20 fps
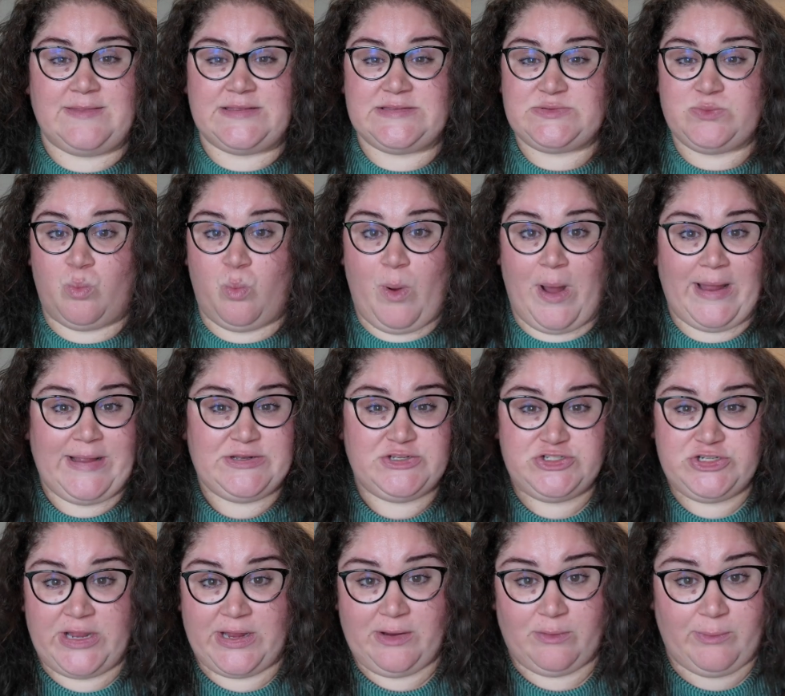this white
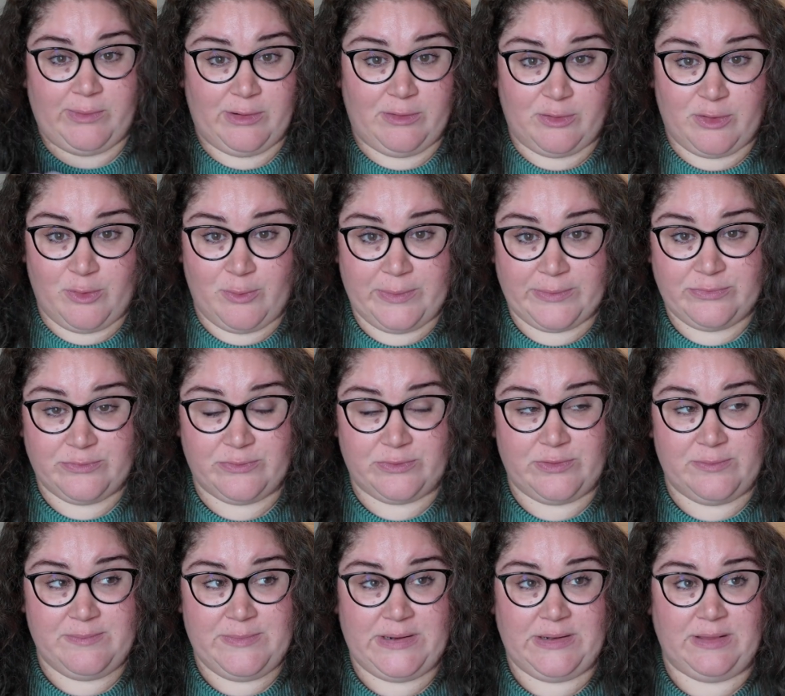chair rail going through
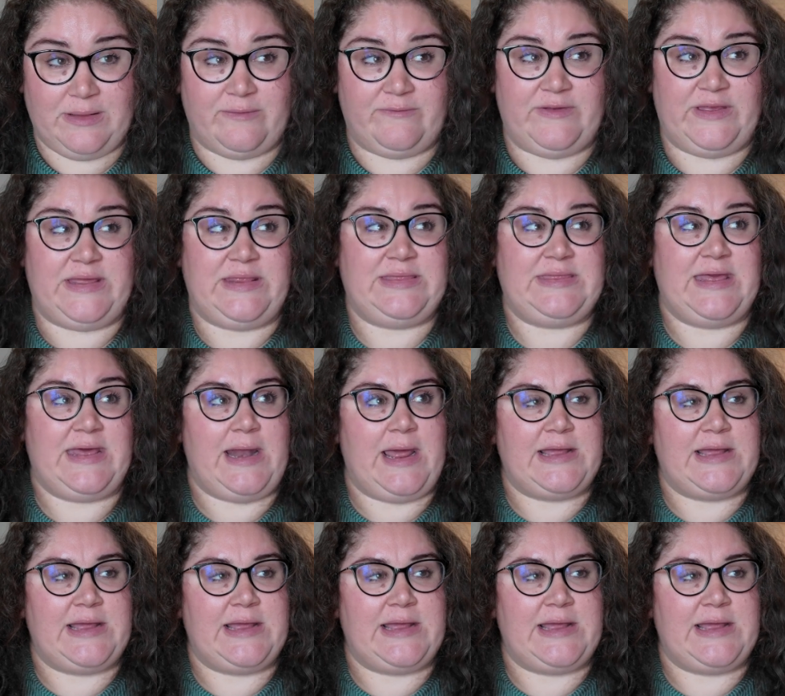the middle of it that